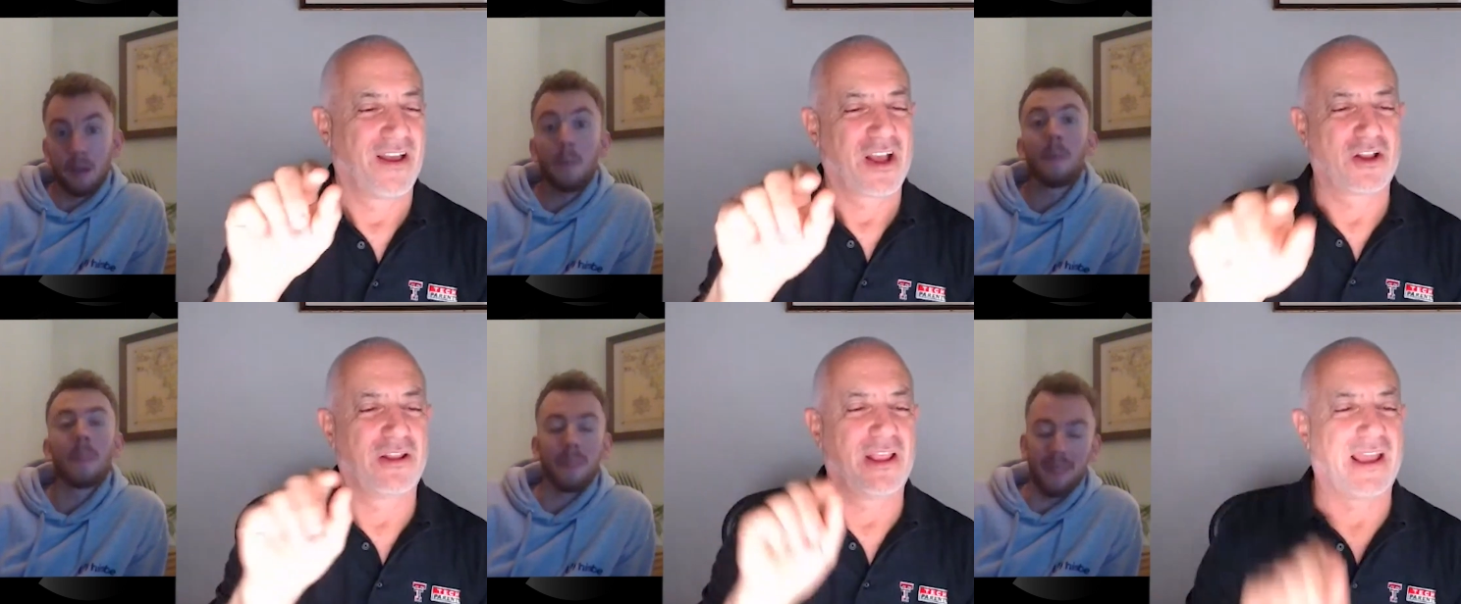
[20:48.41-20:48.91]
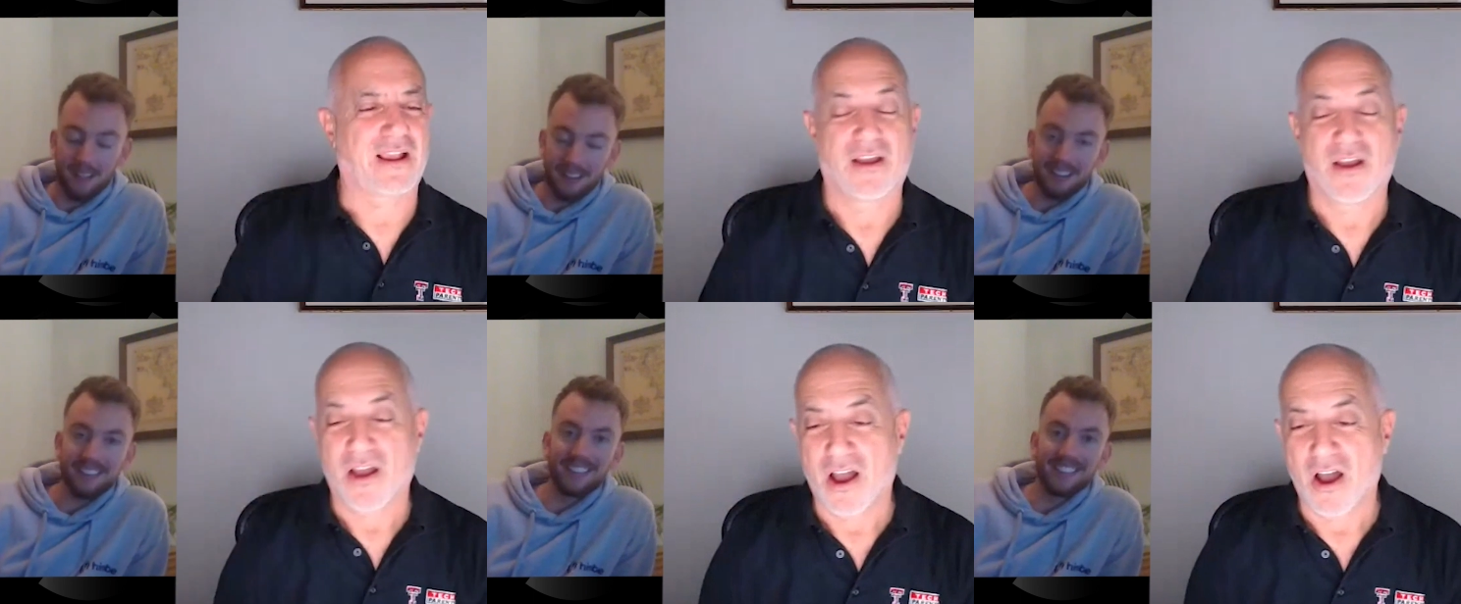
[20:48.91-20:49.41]
Speaker 1: Click
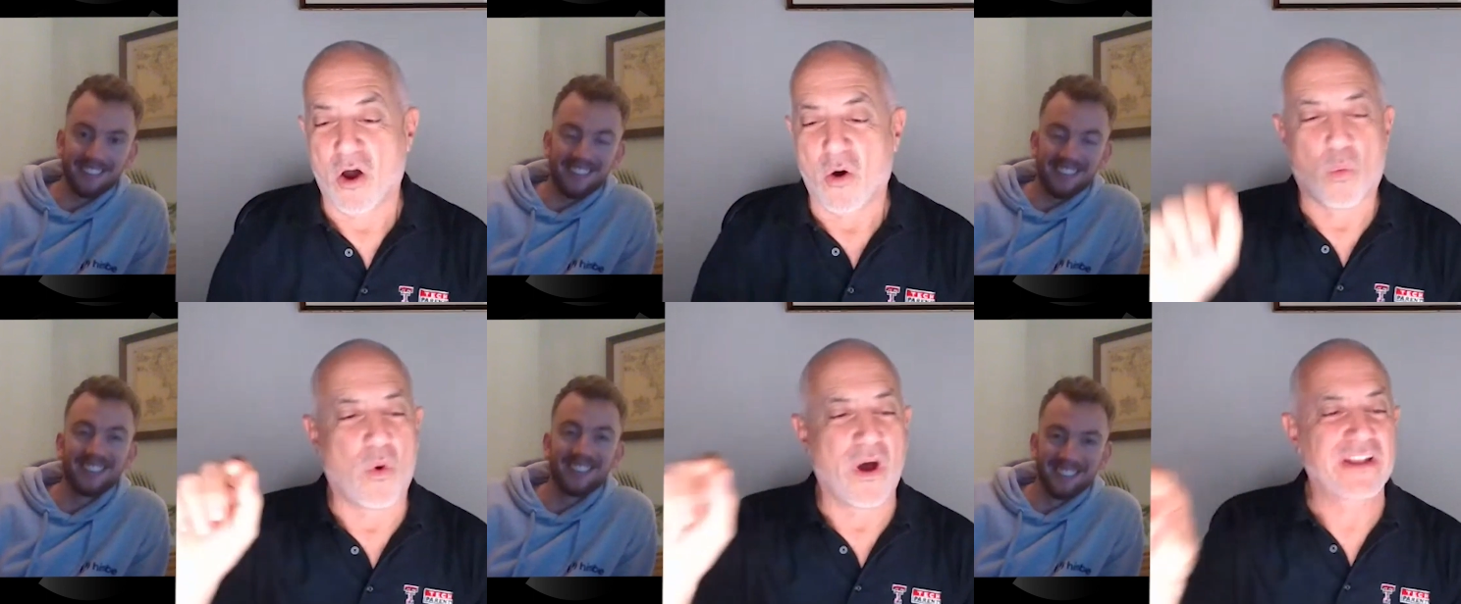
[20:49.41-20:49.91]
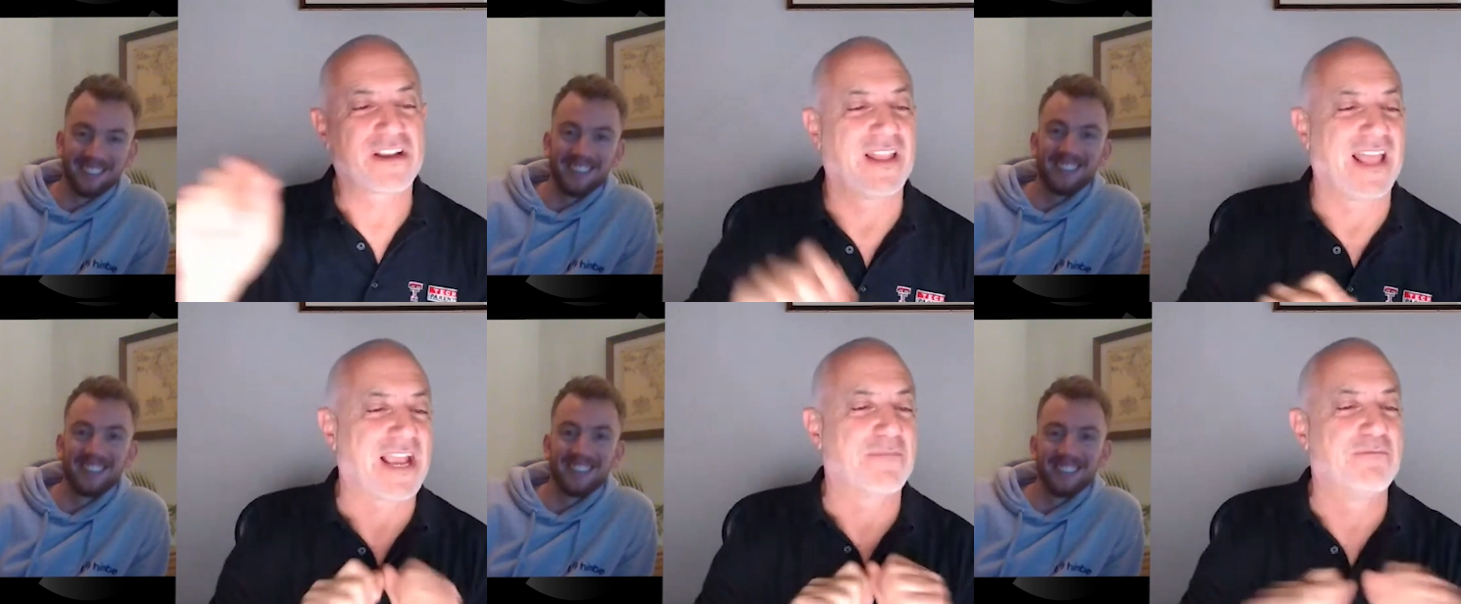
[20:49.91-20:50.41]
one
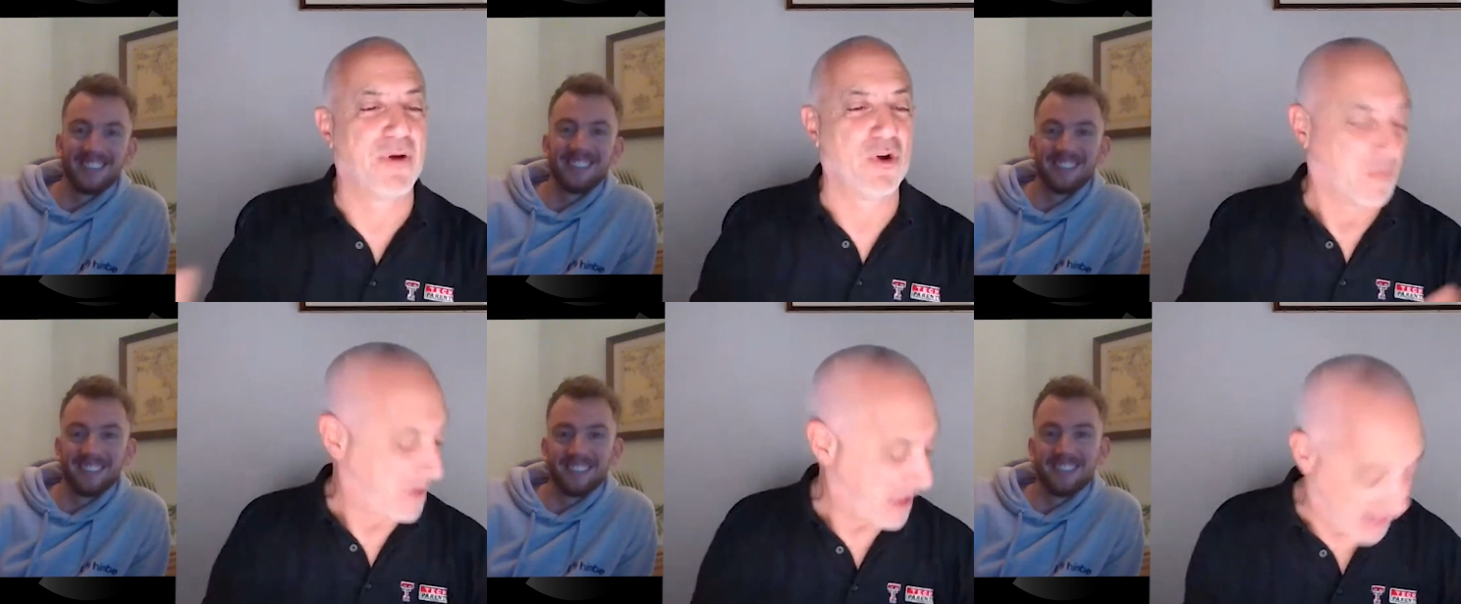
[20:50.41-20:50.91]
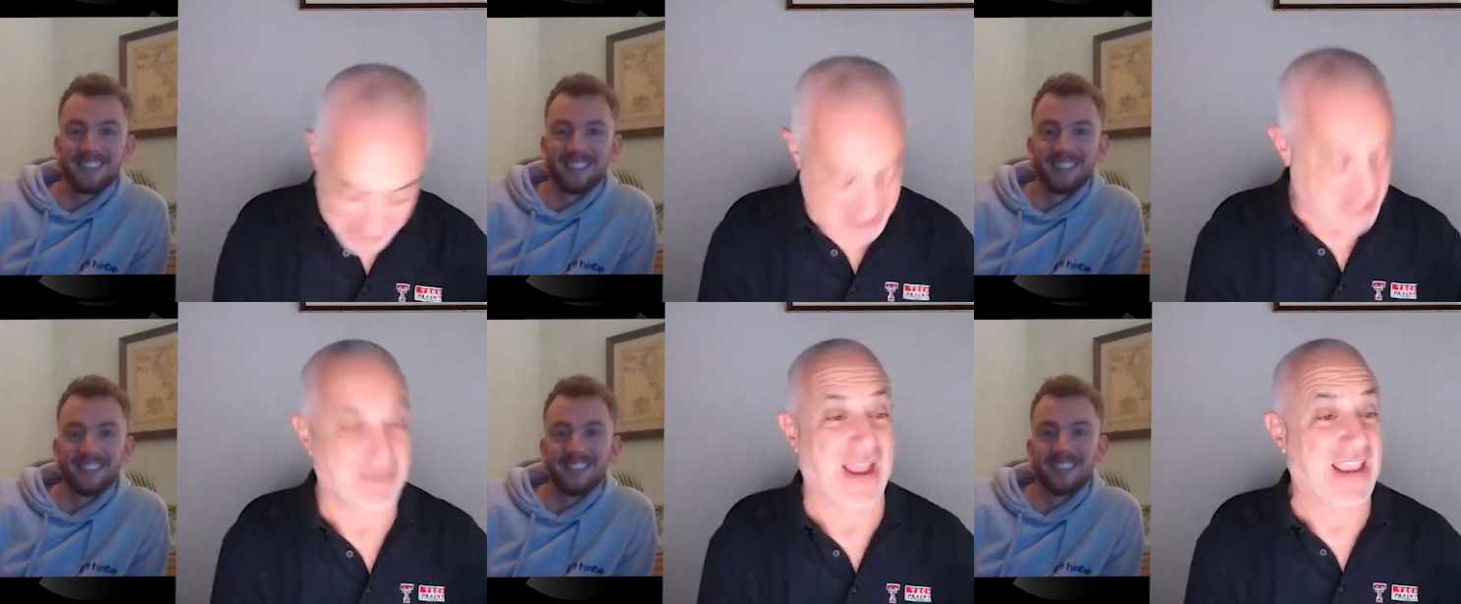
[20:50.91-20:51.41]
click, boom, and it's
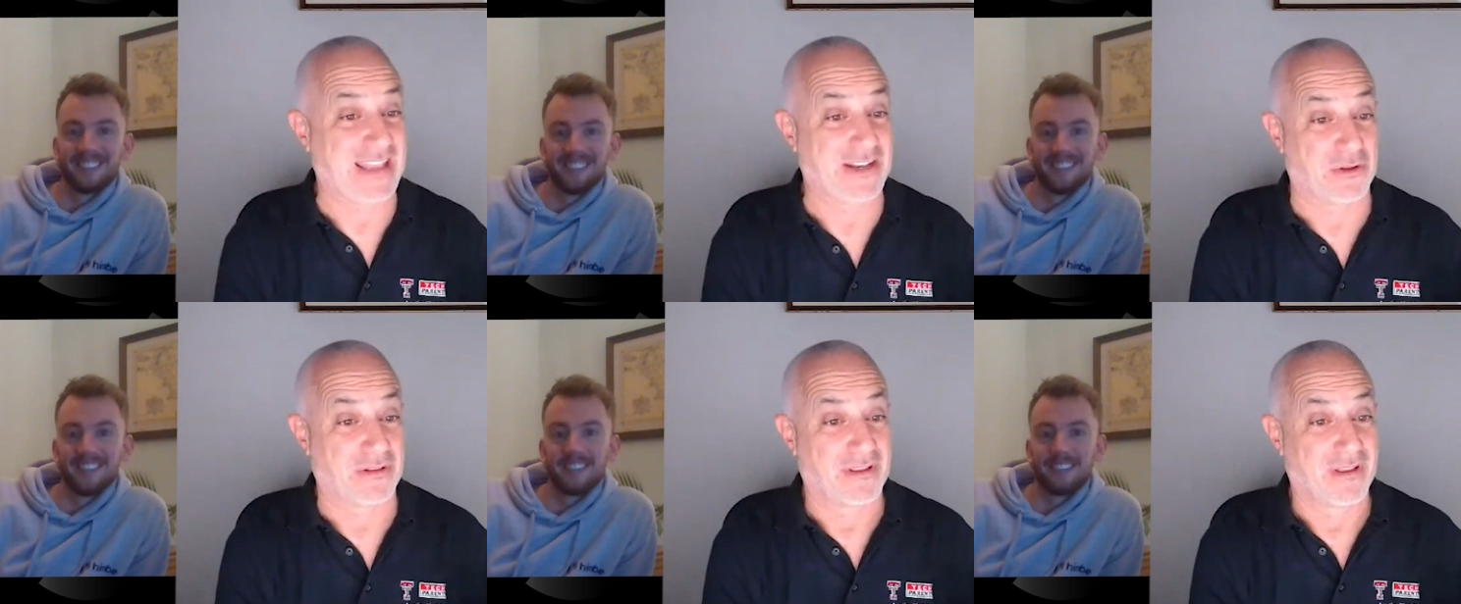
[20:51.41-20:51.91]
in my Kindle.